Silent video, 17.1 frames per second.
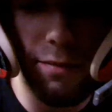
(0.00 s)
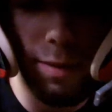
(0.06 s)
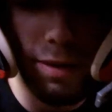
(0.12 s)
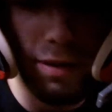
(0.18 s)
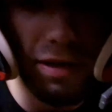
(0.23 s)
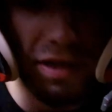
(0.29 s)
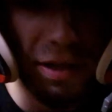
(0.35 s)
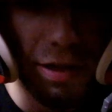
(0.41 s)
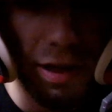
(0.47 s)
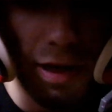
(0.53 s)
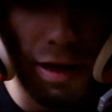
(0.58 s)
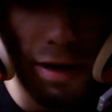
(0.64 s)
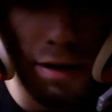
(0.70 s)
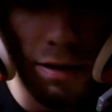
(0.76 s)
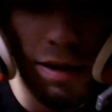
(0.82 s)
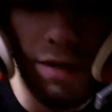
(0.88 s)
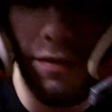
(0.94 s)
him on the
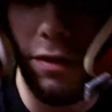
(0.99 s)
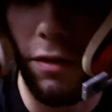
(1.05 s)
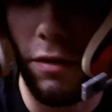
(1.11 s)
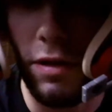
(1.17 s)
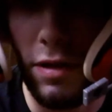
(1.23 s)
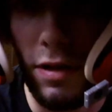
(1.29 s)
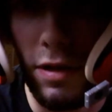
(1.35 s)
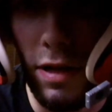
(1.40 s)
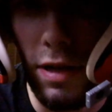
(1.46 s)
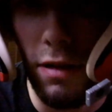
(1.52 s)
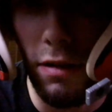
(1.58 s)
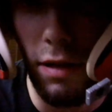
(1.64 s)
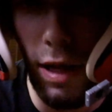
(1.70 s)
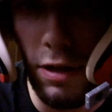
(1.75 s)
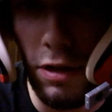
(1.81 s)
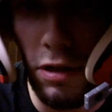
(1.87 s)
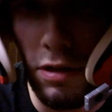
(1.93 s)
scale, even though this is the
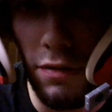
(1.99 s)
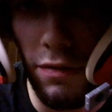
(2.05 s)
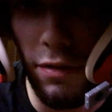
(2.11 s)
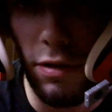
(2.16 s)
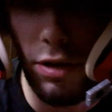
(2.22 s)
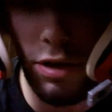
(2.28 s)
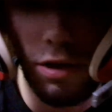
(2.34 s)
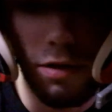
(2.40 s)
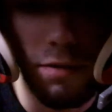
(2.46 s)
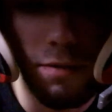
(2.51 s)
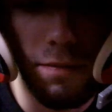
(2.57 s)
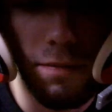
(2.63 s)
Legends version,